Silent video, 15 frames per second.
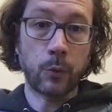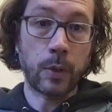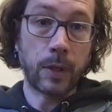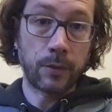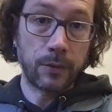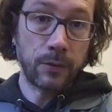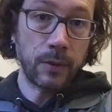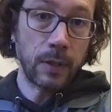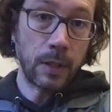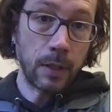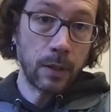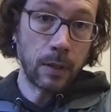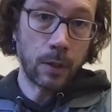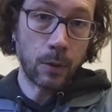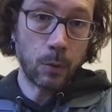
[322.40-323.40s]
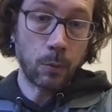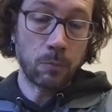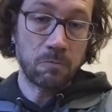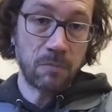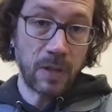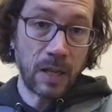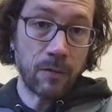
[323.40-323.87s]
you can see,
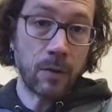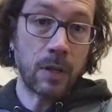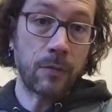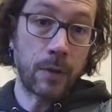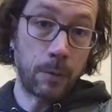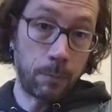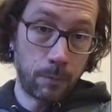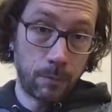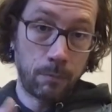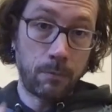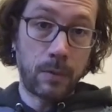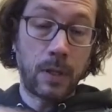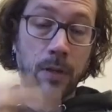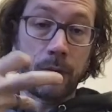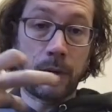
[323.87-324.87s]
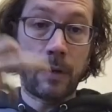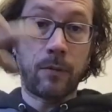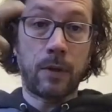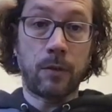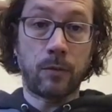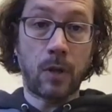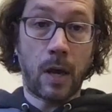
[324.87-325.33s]
even
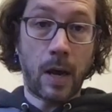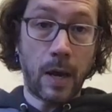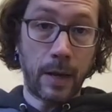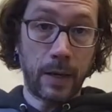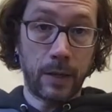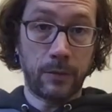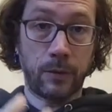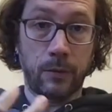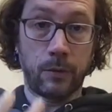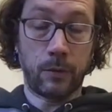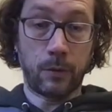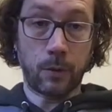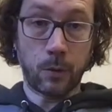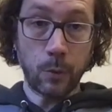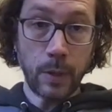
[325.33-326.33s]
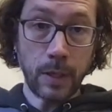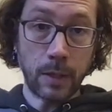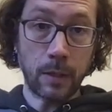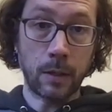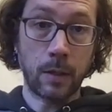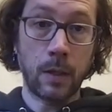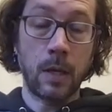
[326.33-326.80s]
if the highest is in the
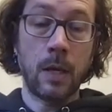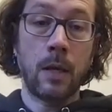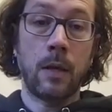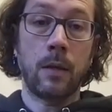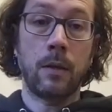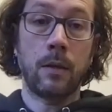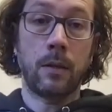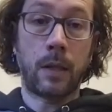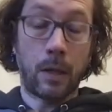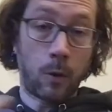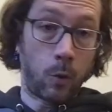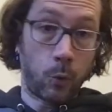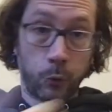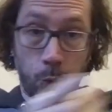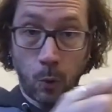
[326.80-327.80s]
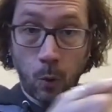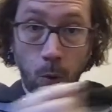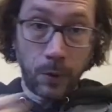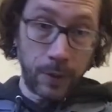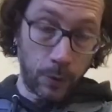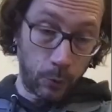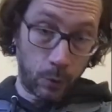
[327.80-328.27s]
green, there are also all
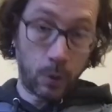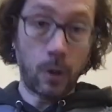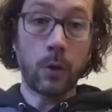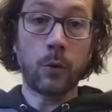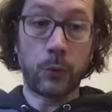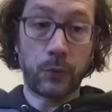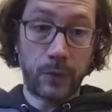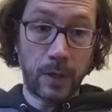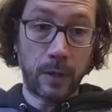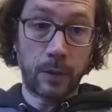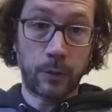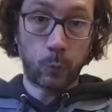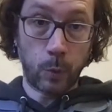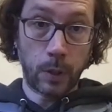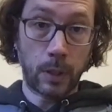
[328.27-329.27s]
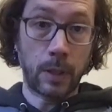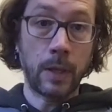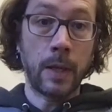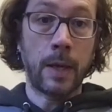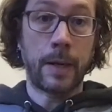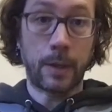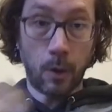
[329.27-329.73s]
the other colors there well.
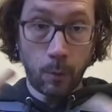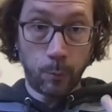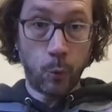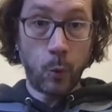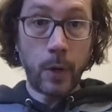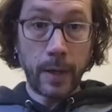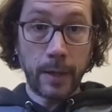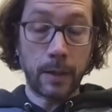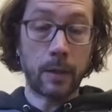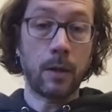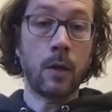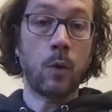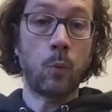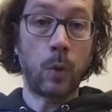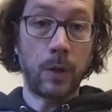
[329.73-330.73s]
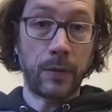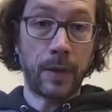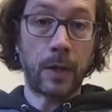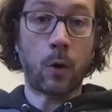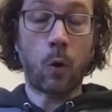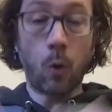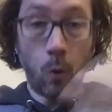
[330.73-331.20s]
And our brain will
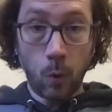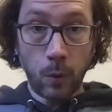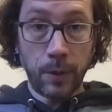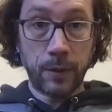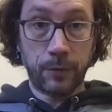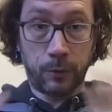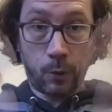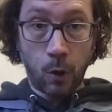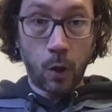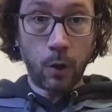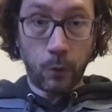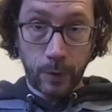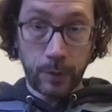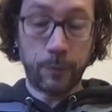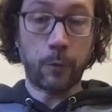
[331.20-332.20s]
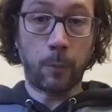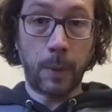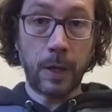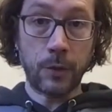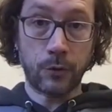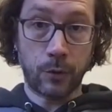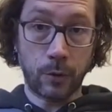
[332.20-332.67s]
take all this color
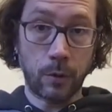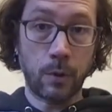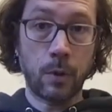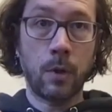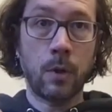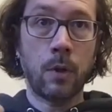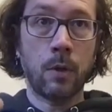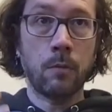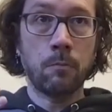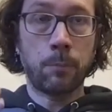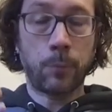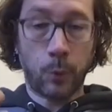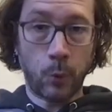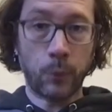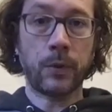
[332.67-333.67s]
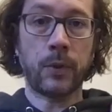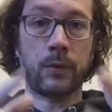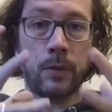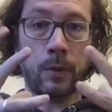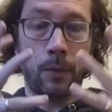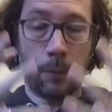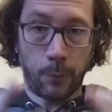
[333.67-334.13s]
information, process
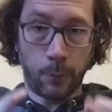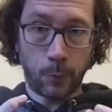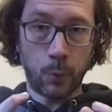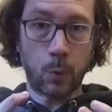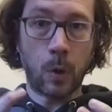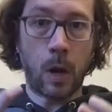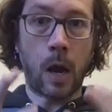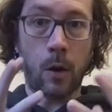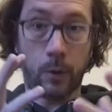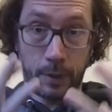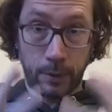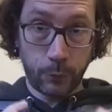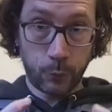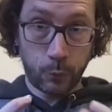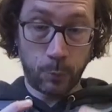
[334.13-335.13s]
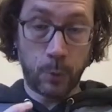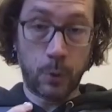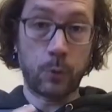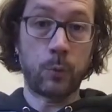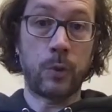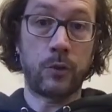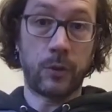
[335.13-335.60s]
it through our
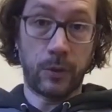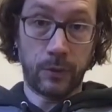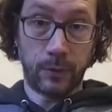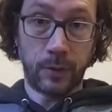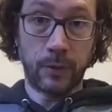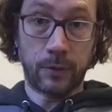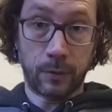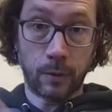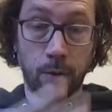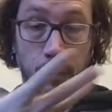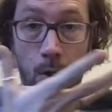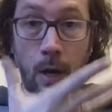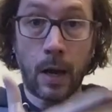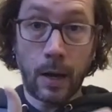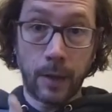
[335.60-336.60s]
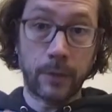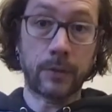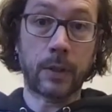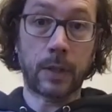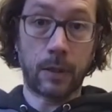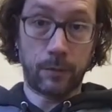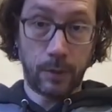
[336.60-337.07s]
instrument, which is the eyes
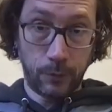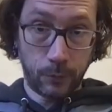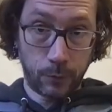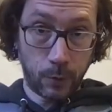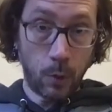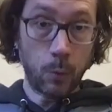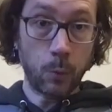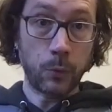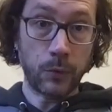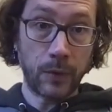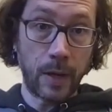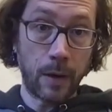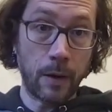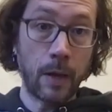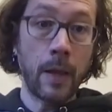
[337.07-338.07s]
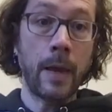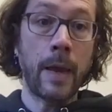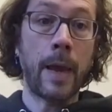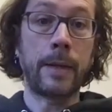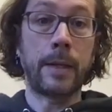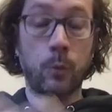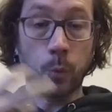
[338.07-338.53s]
that have these cones there,
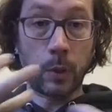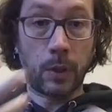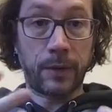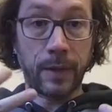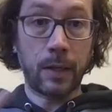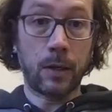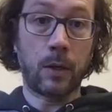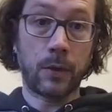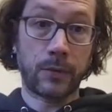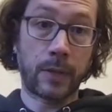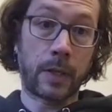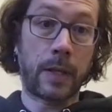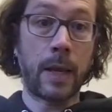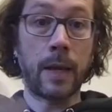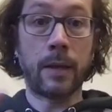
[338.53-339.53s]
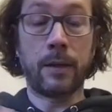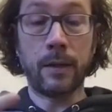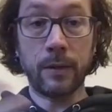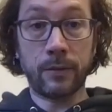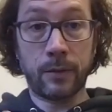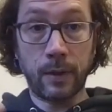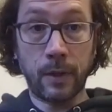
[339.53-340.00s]
and it will tell us that, hey,
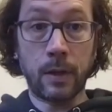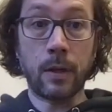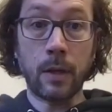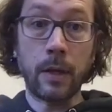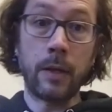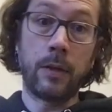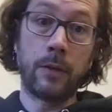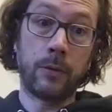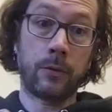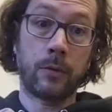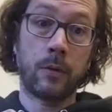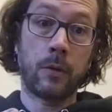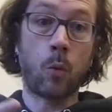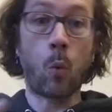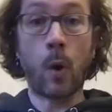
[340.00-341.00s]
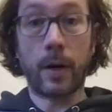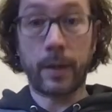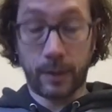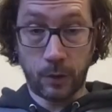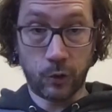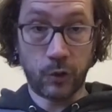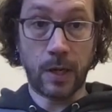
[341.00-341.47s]
this thing is
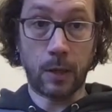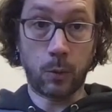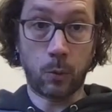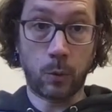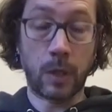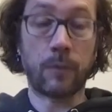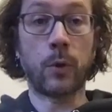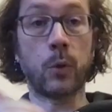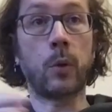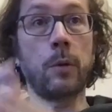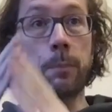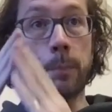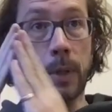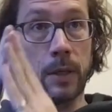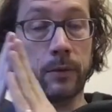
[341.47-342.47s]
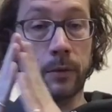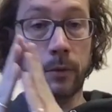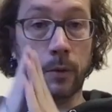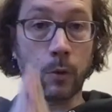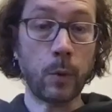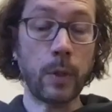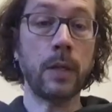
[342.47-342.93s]
whitish yellow. Even though it peaks in the
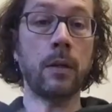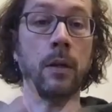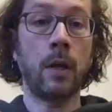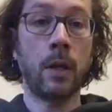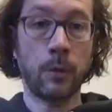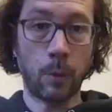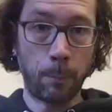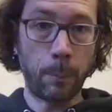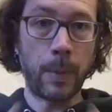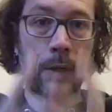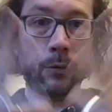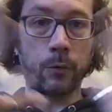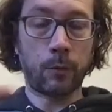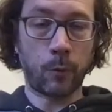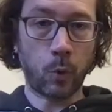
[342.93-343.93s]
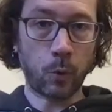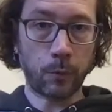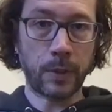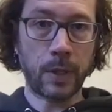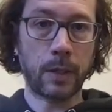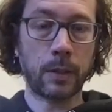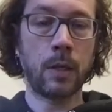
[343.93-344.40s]
green, the mix of all of
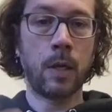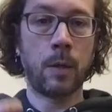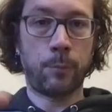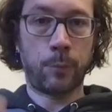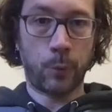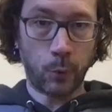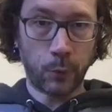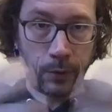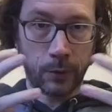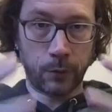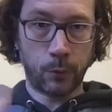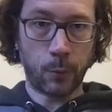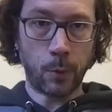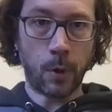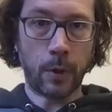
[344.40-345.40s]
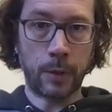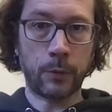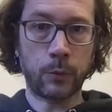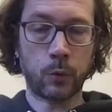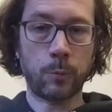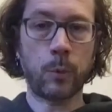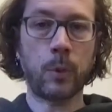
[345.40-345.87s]
that processed through our
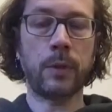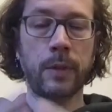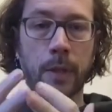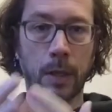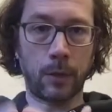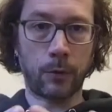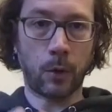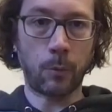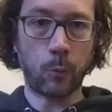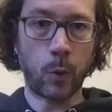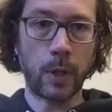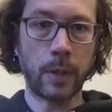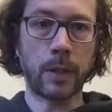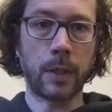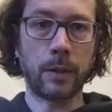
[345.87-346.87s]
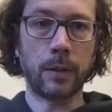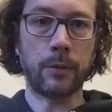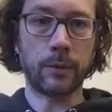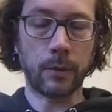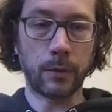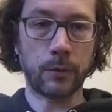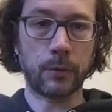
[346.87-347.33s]
instrument tells our brain that
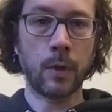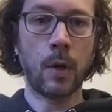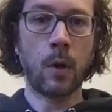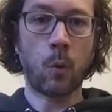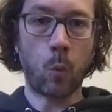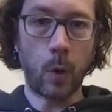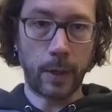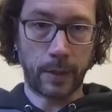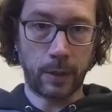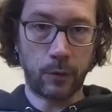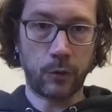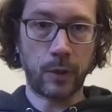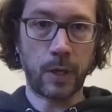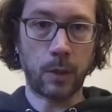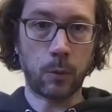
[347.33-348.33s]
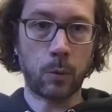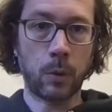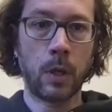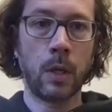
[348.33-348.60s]
this is whitish yellow.